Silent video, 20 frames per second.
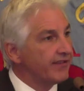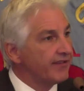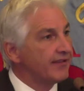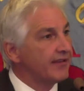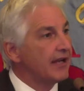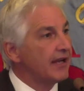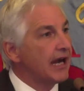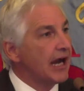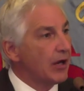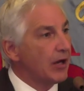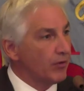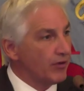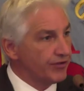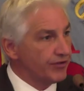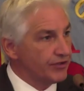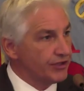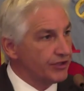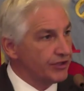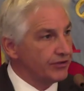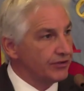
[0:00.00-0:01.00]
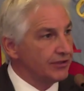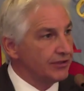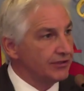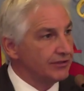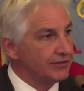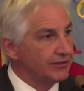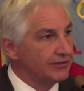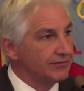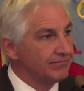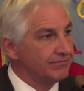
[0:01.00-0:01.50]
with our
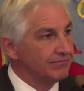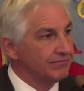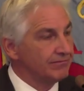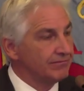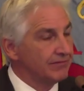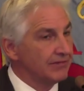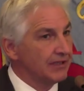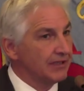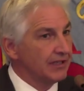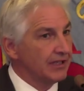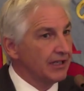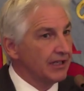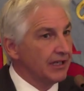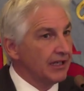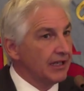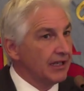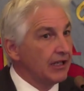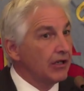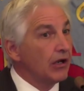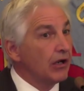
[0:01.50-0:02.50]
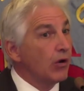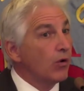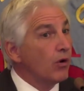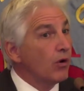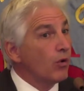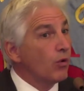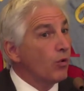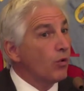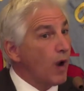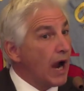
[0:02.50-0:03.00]
students,
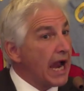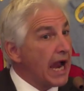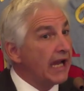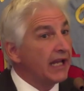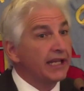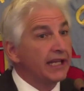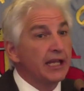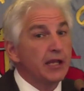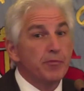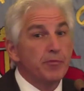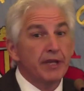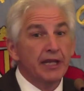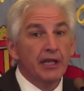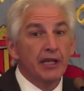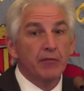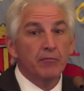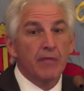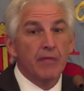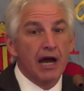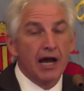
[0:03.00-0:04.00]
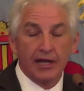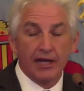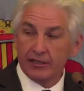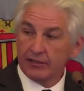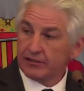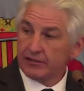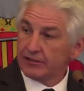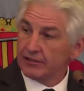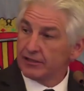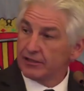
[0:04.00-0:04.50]
while keeping in
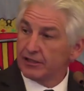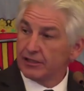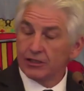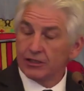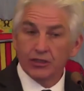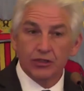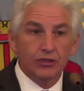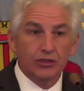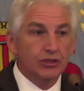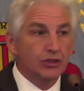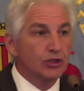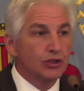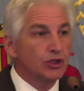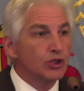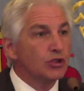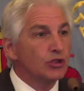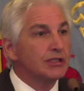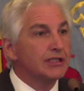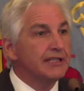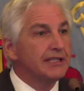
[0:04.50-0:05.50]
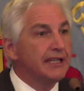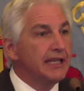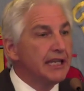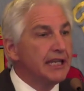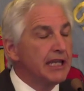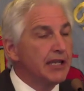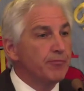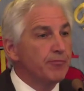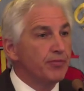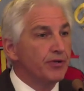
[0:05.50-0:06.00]
mind the
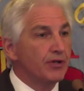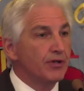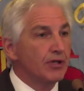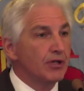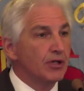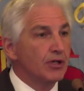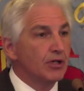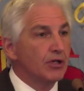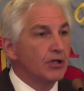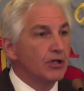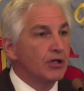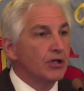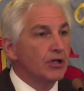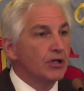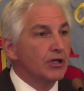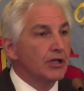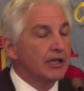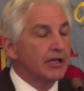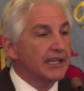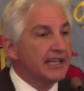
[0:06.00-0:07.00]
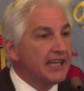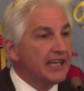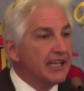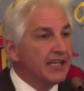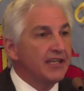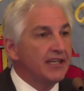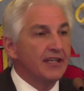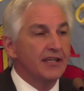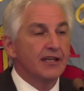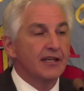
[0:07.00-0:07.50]
deep,
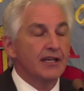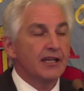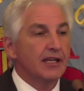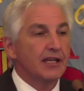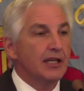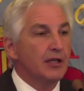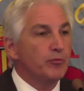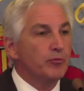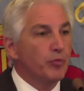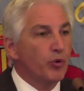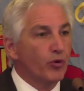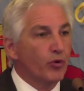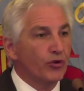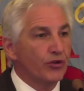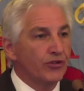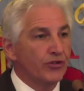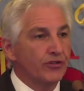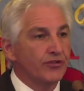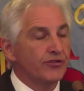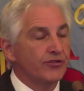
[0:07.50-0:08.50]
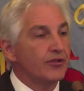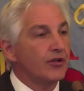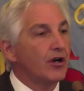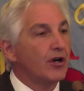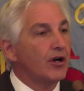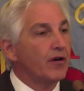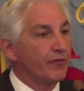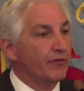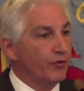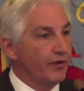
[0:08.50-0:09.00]
key importance
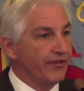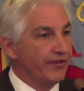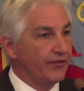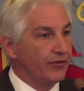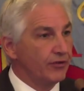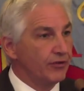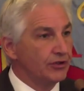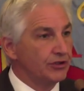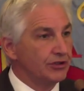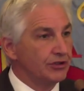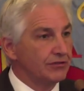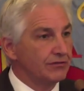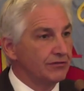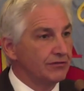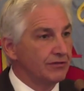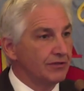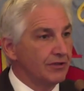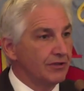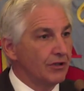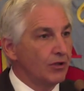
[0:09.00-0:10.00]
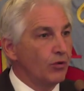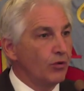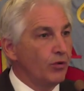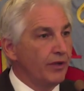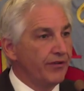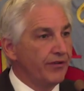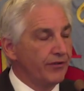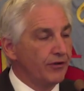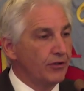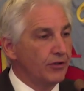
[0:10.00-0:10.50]
of research.
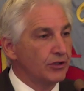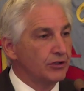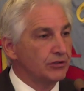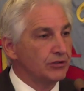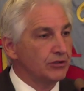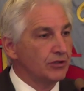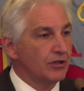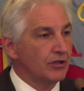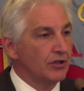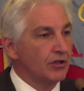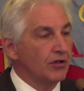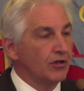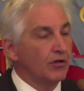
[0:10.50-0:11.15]
Research